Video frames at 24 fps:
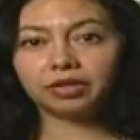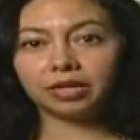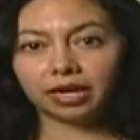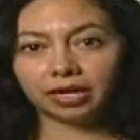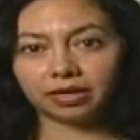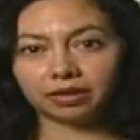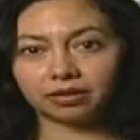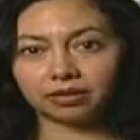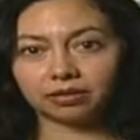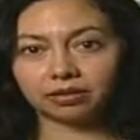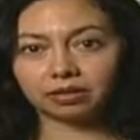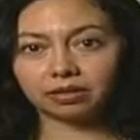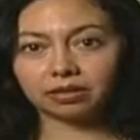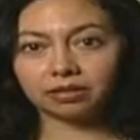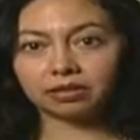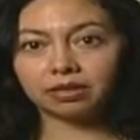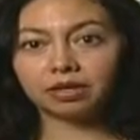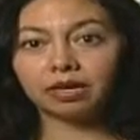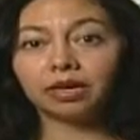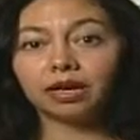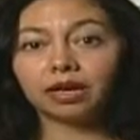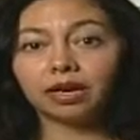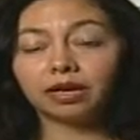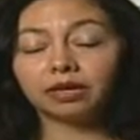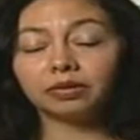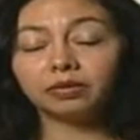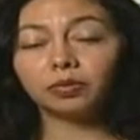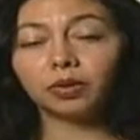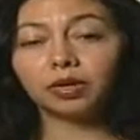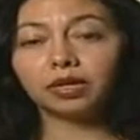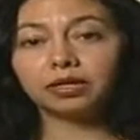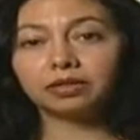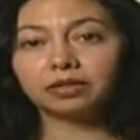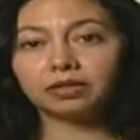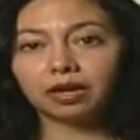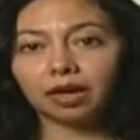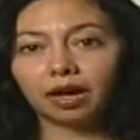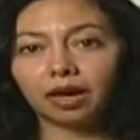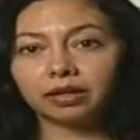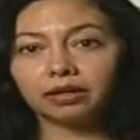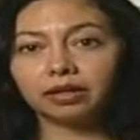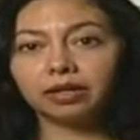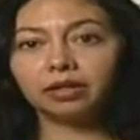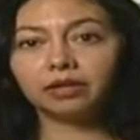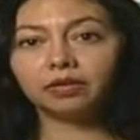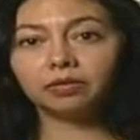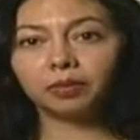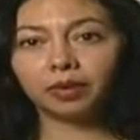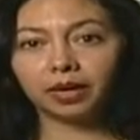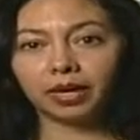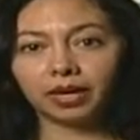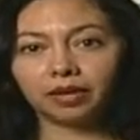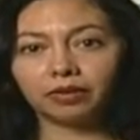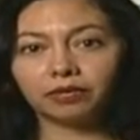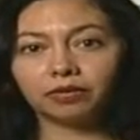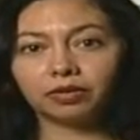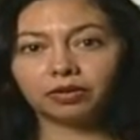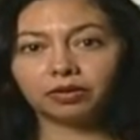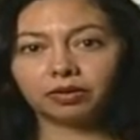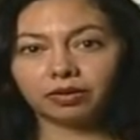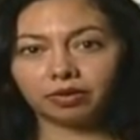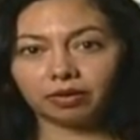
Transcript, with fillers: analysis as well as cognitive behavioral